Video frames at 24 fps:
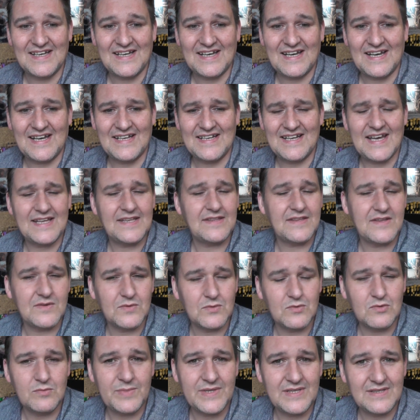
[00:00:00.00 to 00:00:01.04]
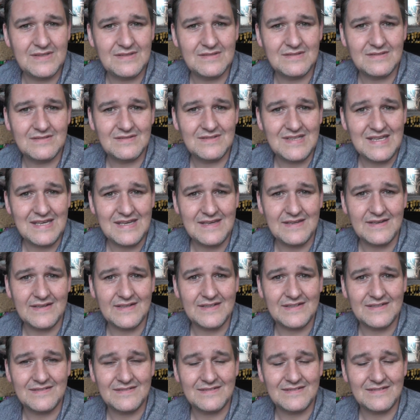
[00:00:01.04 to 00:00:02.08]
And in the Oban
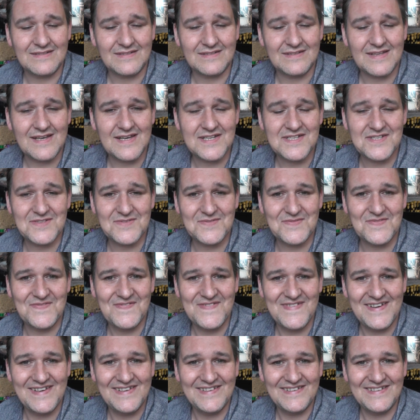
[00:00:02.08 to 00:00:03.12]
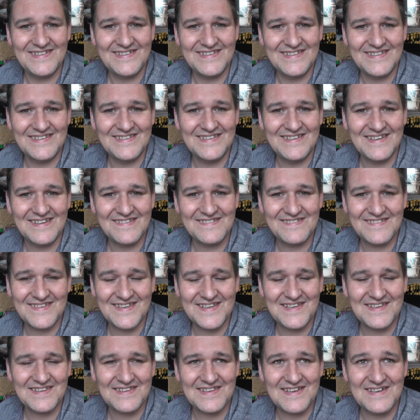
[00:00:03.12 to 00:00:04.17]
era, the last one I
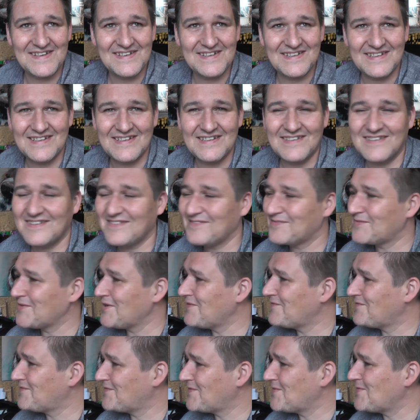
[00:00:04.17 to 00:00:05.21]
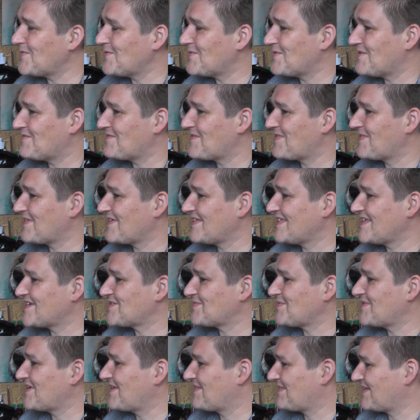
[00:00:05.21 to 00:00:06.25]
think that I've got a photo of, it's the
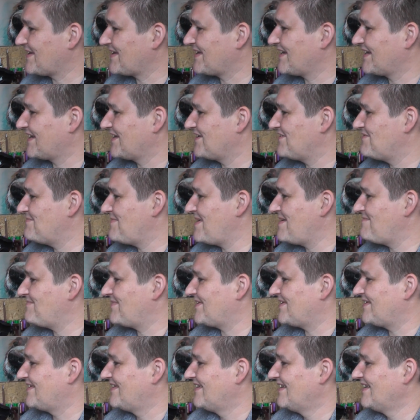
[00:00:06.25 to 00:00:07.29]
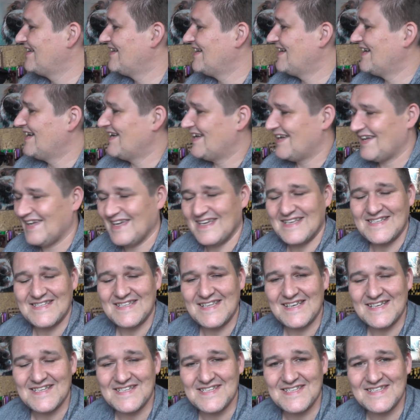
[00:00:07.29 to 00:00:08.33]
last one I think I can remember, is
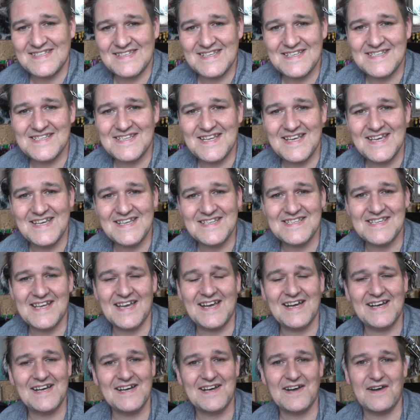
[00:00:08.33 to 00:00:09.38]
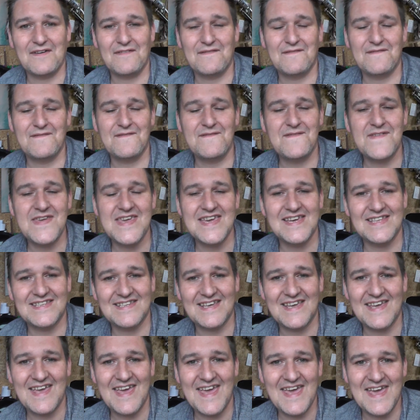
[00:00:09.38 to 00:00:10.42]
this. This is a
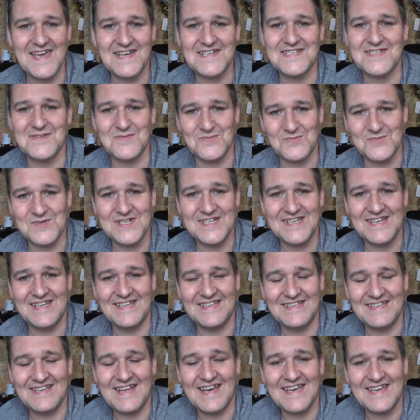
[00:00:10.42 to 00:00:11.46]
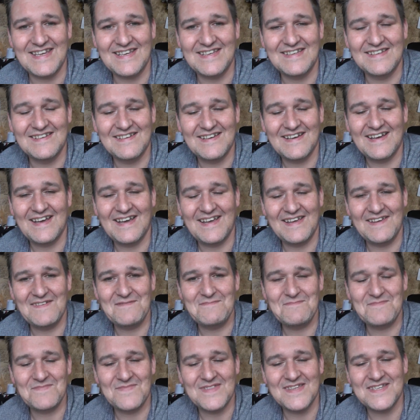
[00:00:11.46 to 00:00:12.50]
Fiat
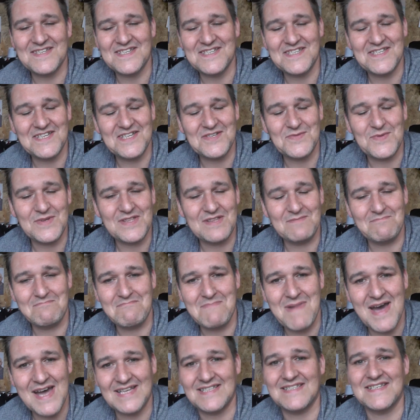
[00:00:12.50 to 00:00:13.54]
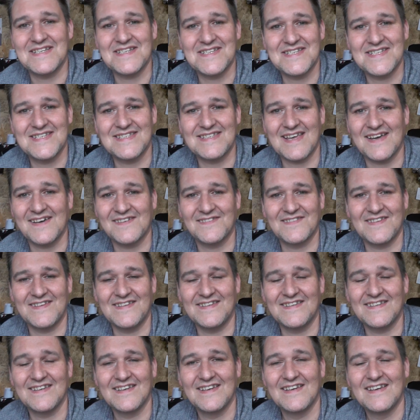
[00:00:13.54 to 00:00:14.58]
X19. This is just where the madness
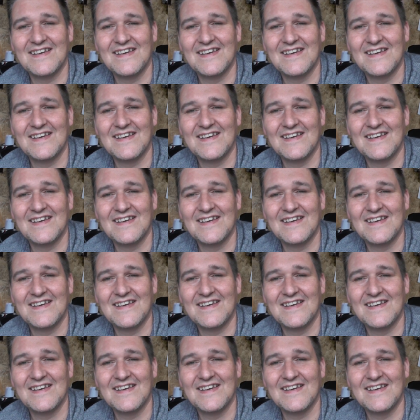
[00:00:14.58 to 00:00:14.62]
started.